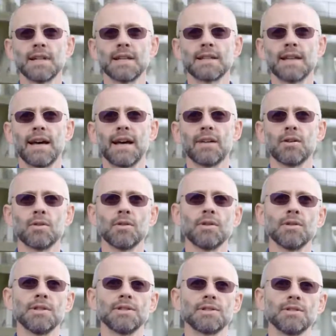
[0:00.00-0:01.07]
like that are
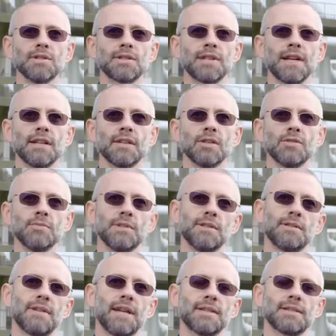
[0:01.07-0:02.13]
always looked at a little bit
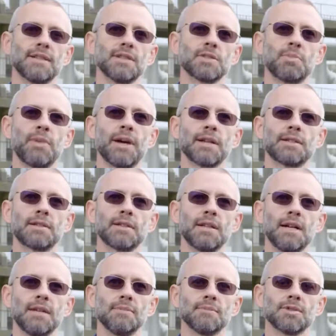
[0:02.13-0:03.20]
as suspect.
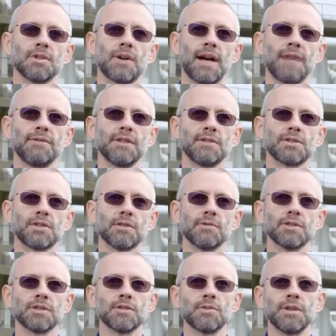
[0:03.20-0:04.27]
So having
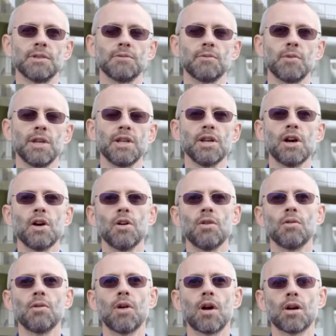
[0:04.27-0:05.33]
servers that we
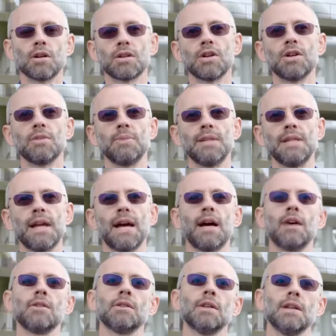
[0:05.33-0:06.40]
know aren't going to be
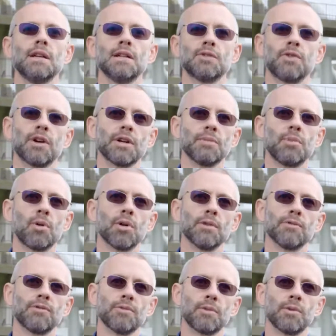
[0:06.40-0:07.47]
down is very
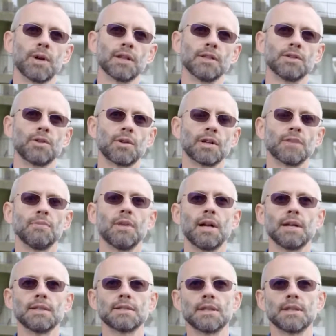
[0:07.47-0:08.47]
important from a regulatory compliance